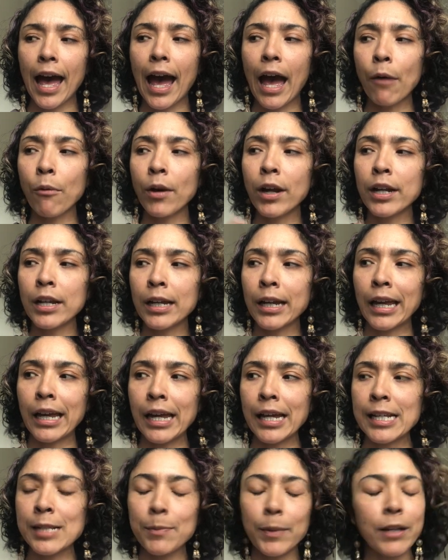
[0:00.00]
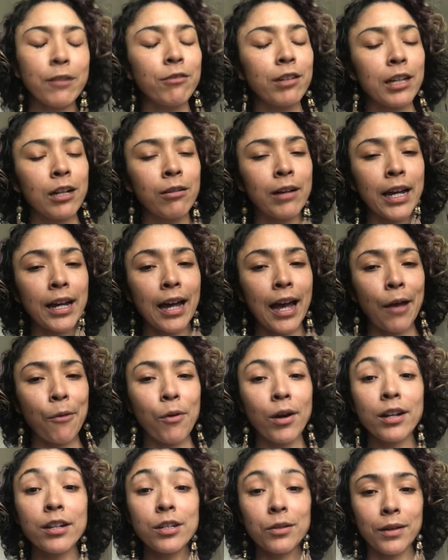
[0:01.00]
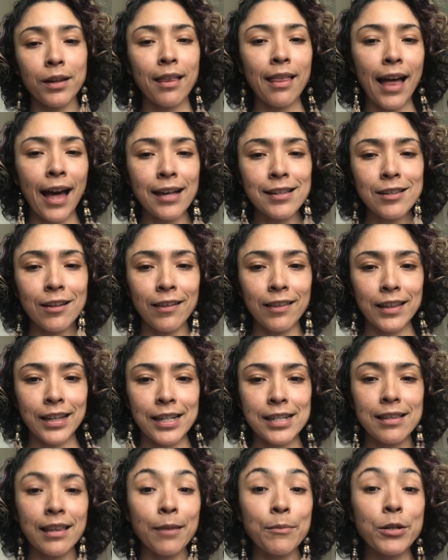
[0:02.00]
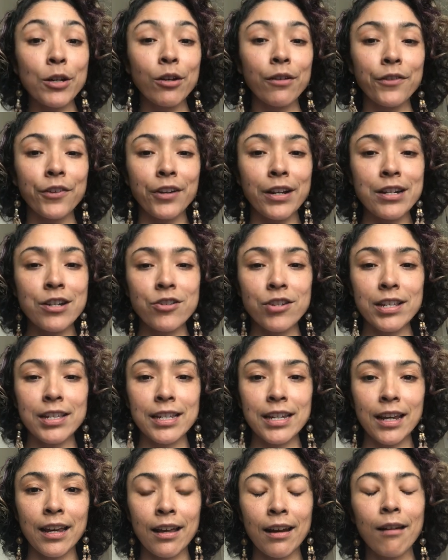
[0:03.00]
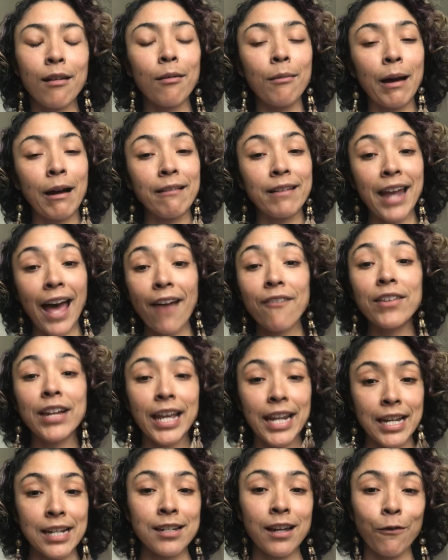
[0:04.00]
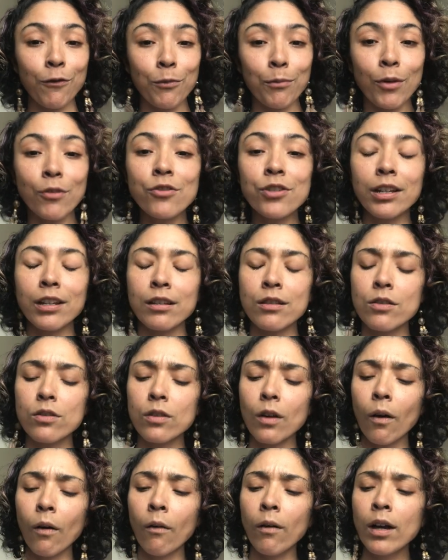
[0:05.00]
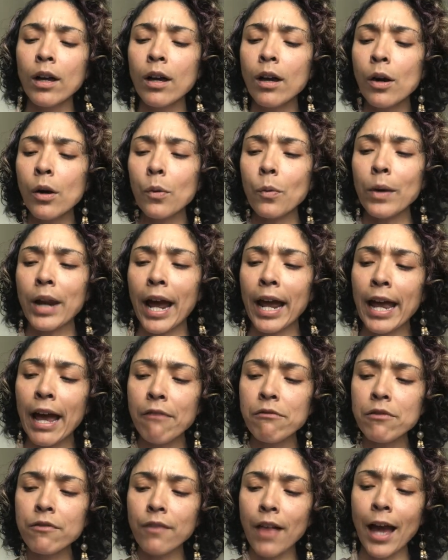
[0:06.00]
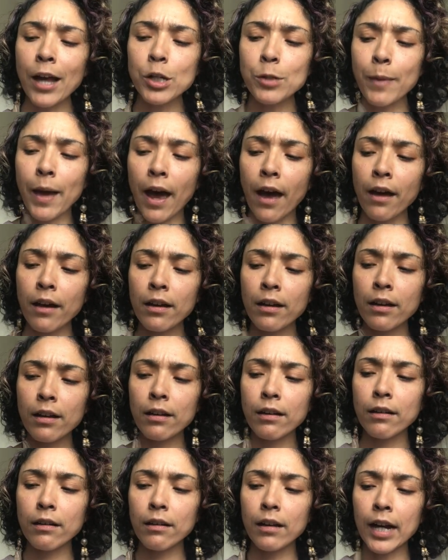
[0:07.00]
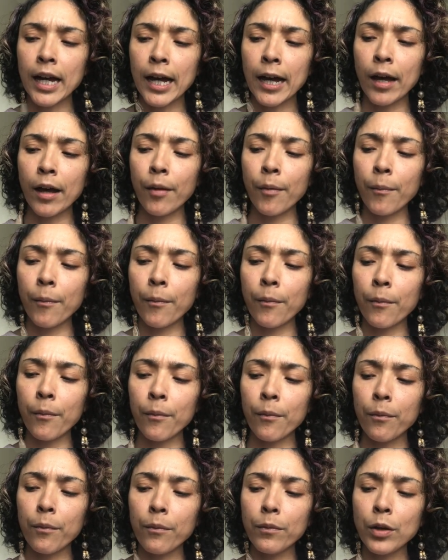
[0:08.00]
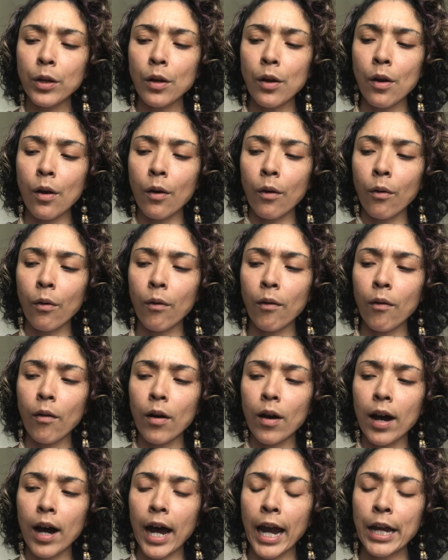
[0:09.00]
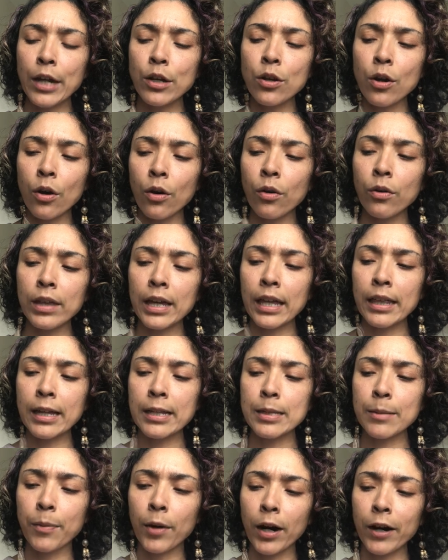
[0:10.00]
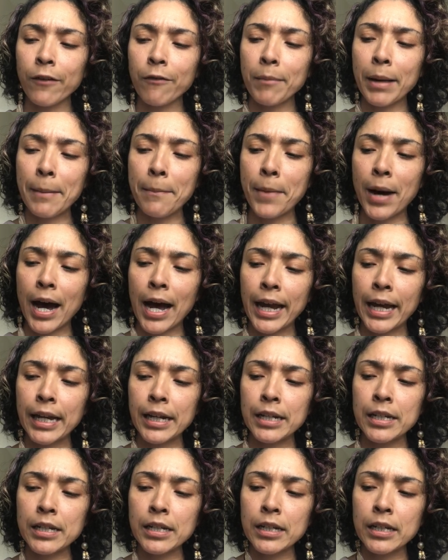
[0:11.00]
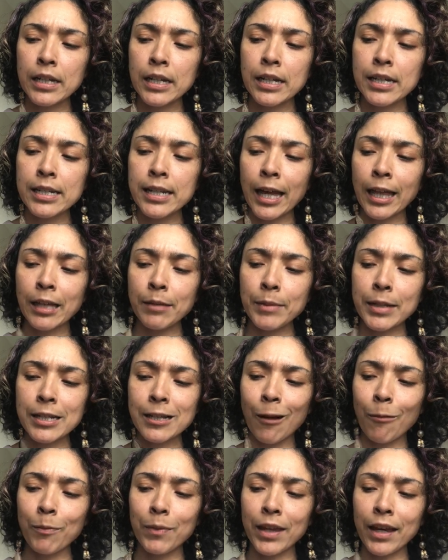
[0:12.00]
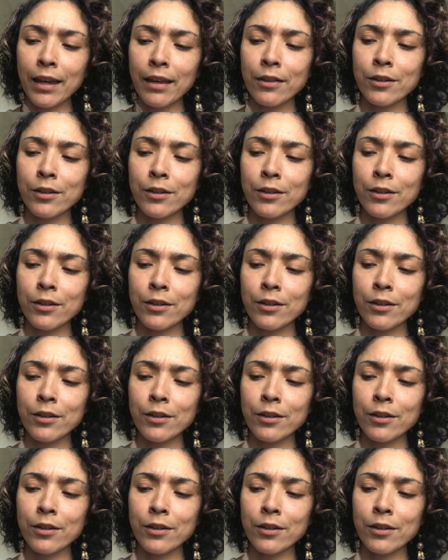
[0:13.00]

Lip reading: I want to explain really quick. I want to do a class on this. Let me know if you're interested about navigating tough emotions. So when I have a flashback, I know that that's a part of my mind telling me something.